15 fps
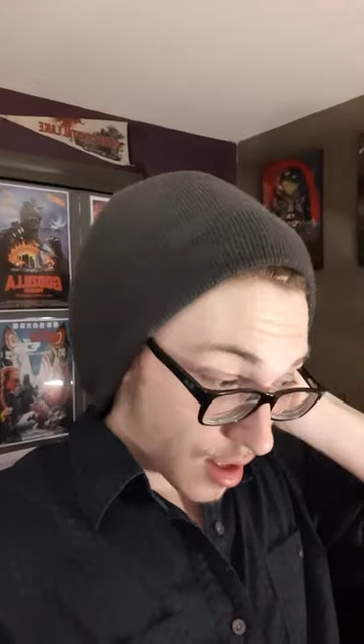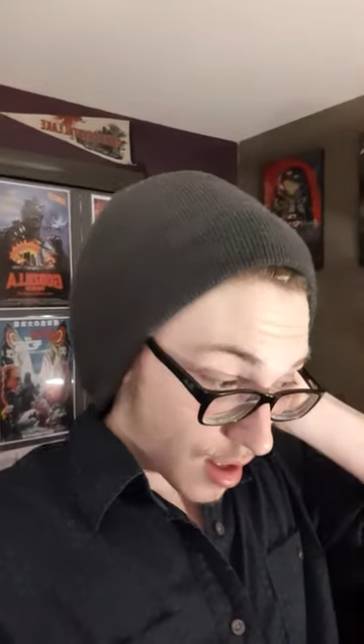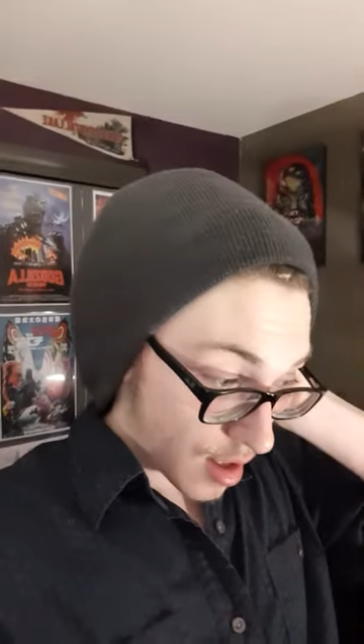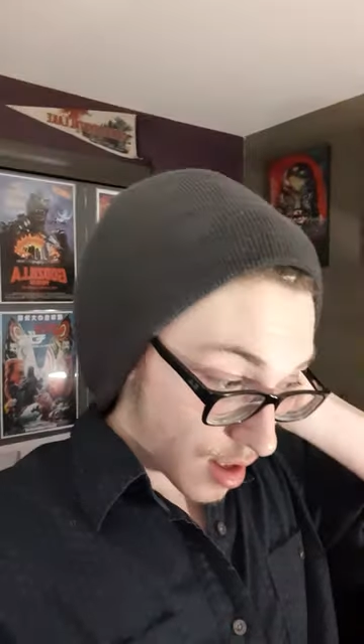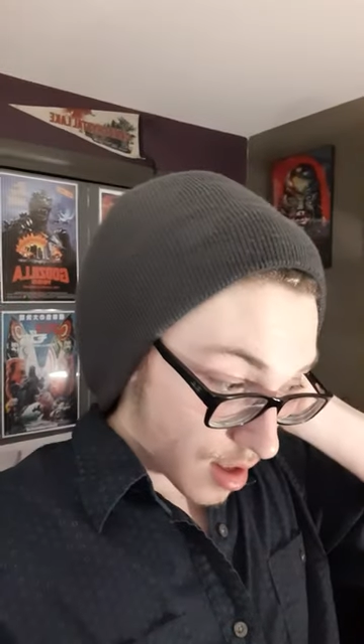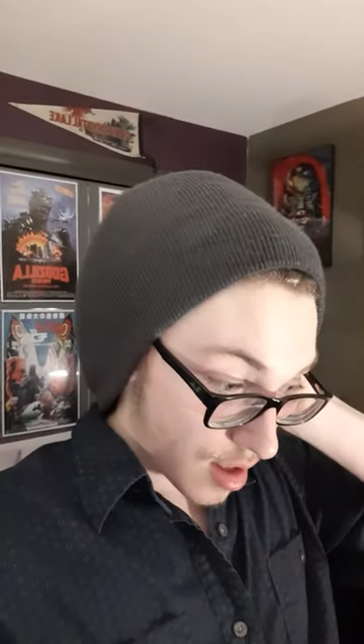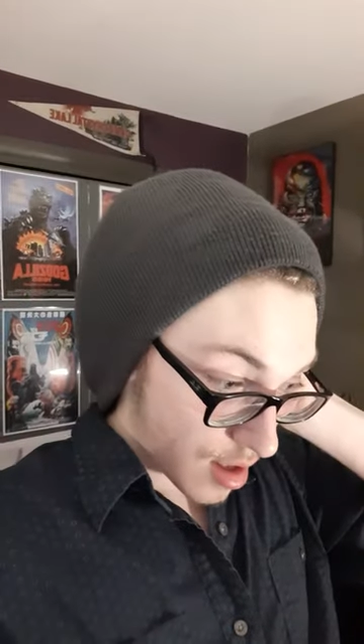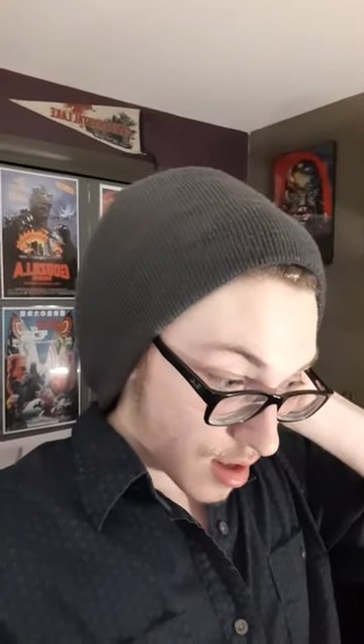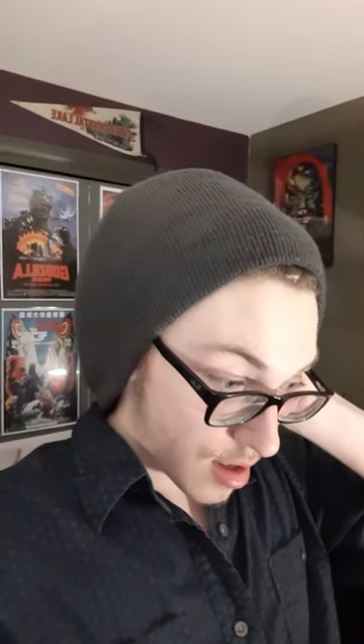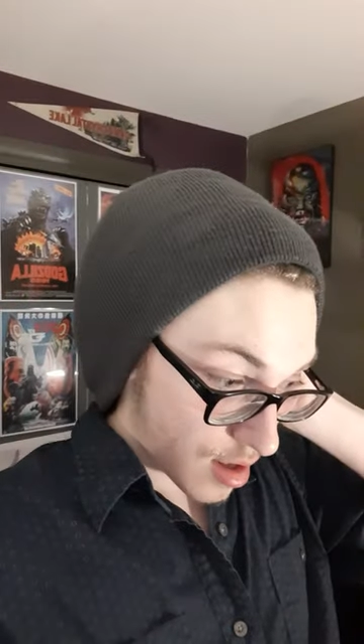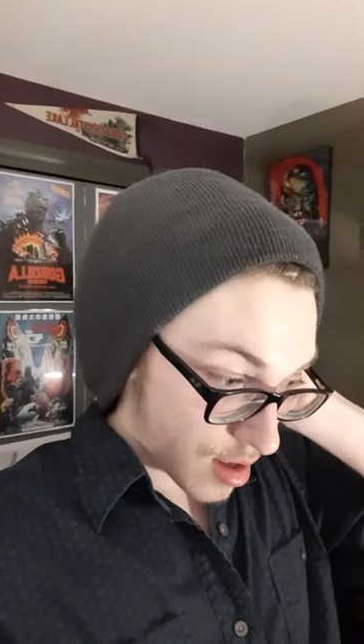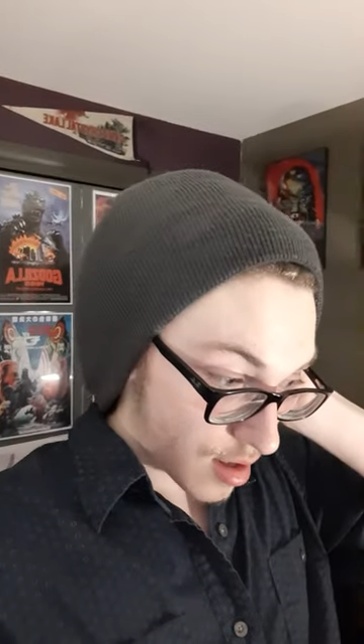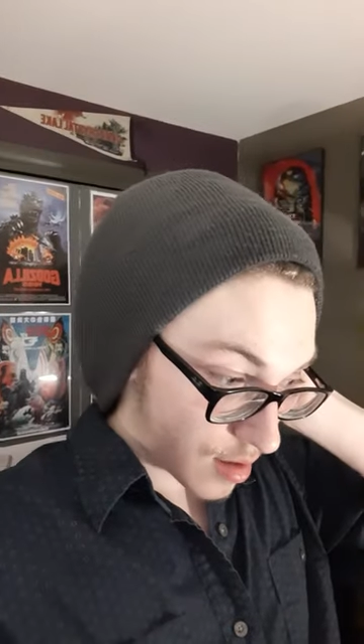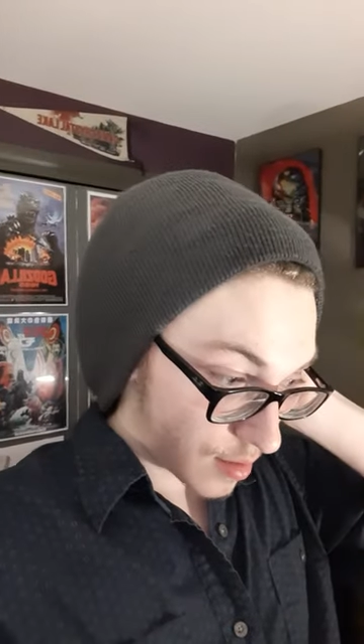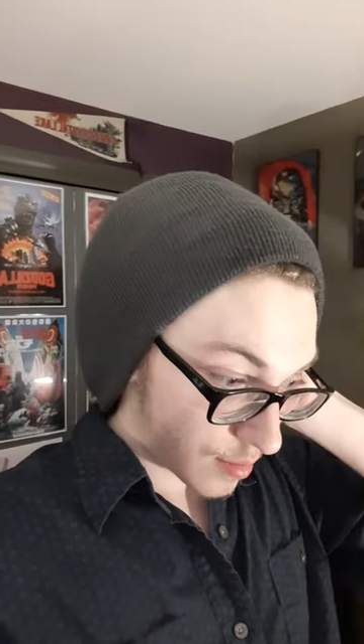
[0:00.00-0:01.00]

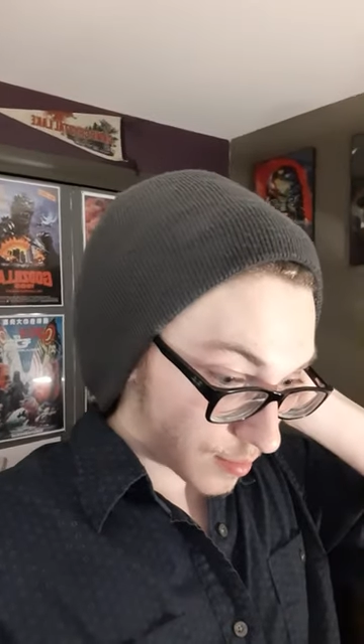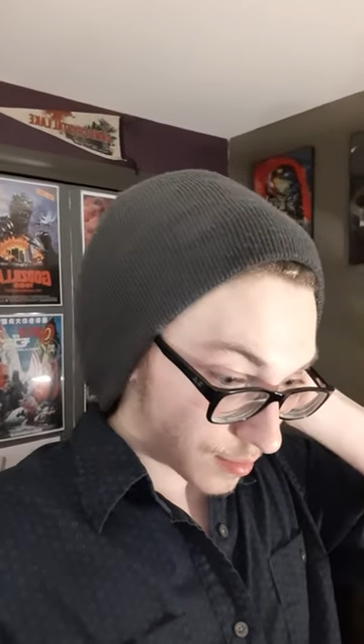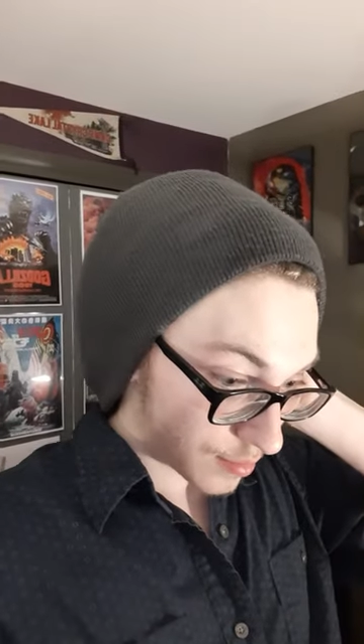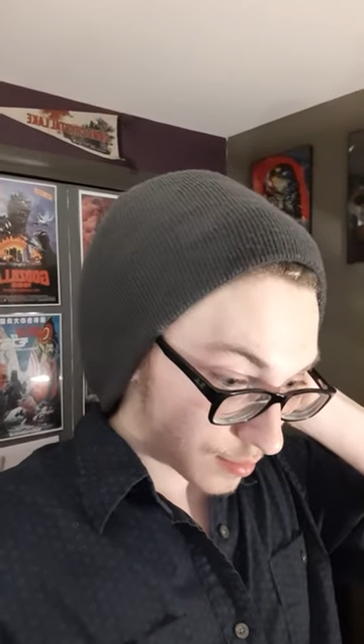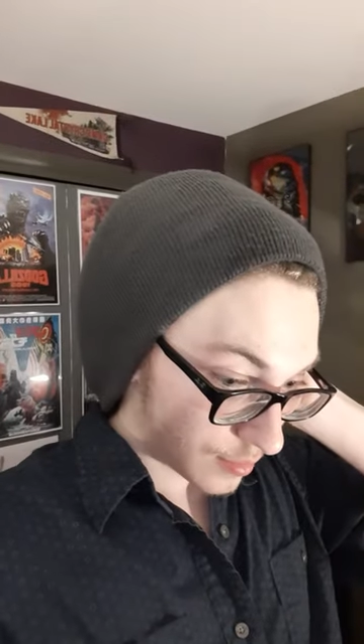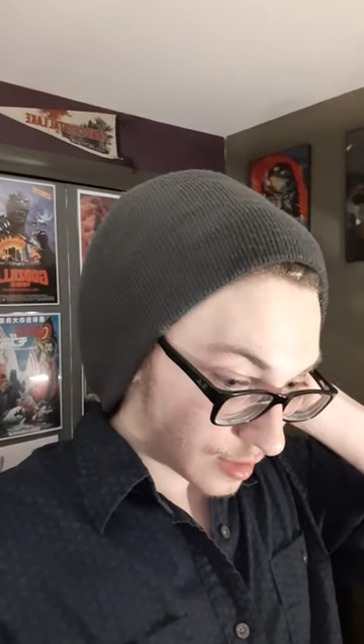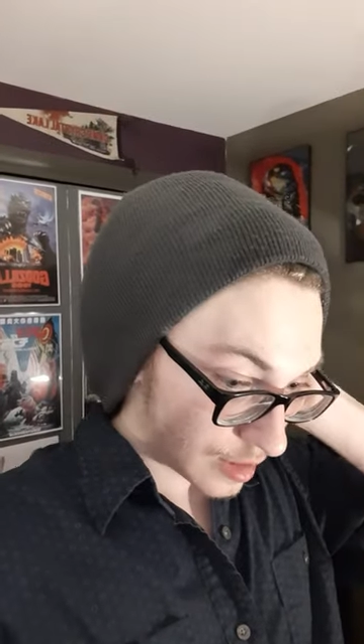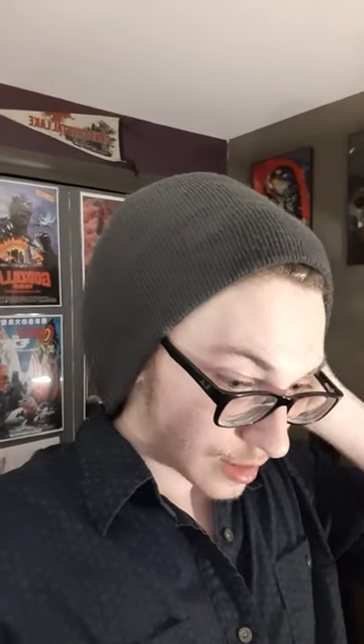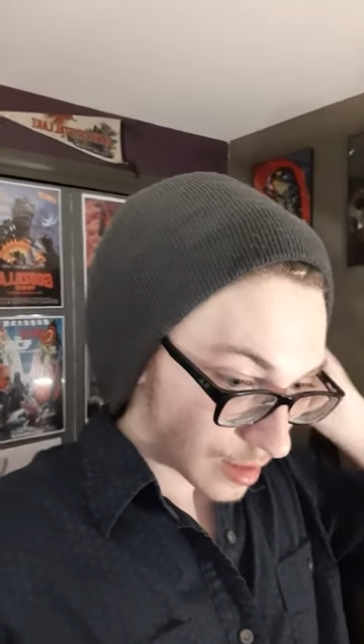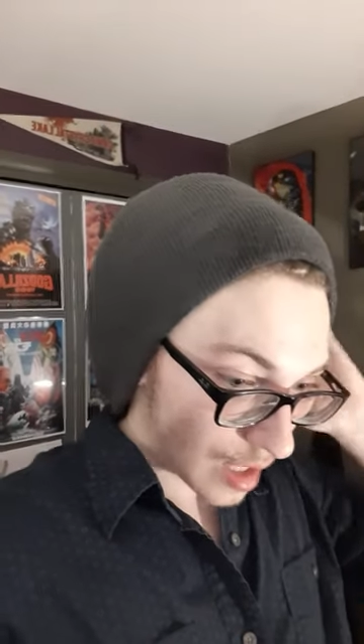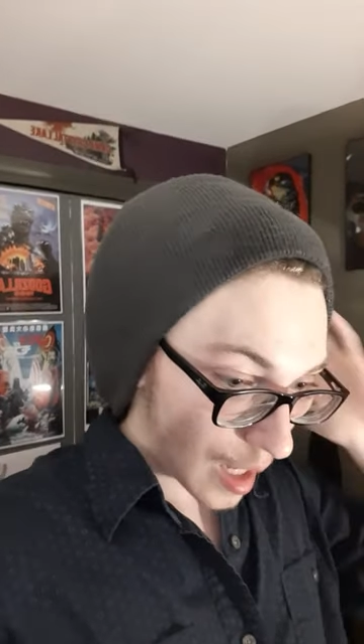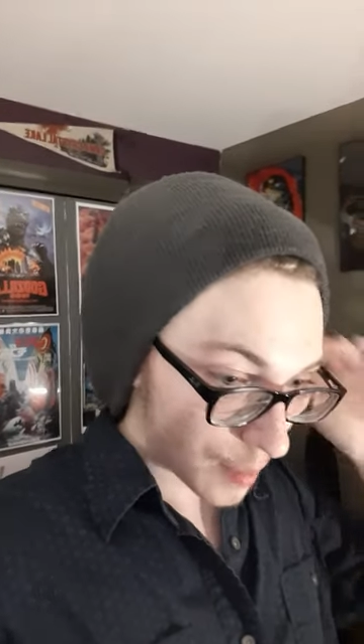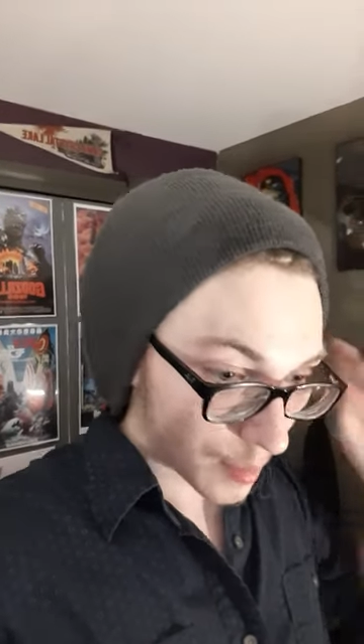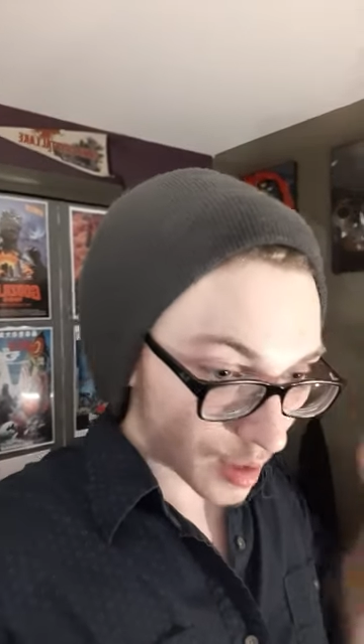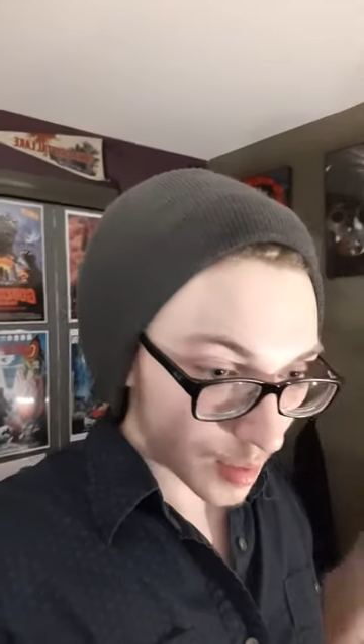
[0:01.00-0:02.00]
I'm
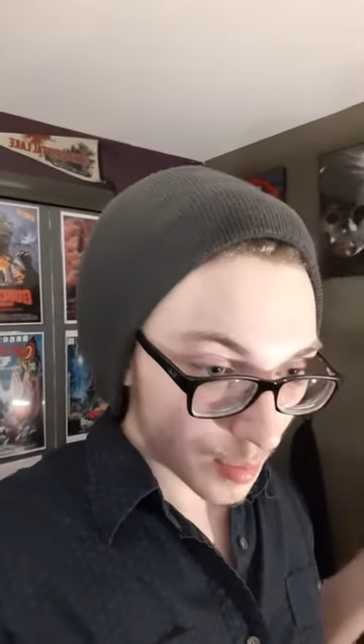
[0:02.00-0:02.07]
gonna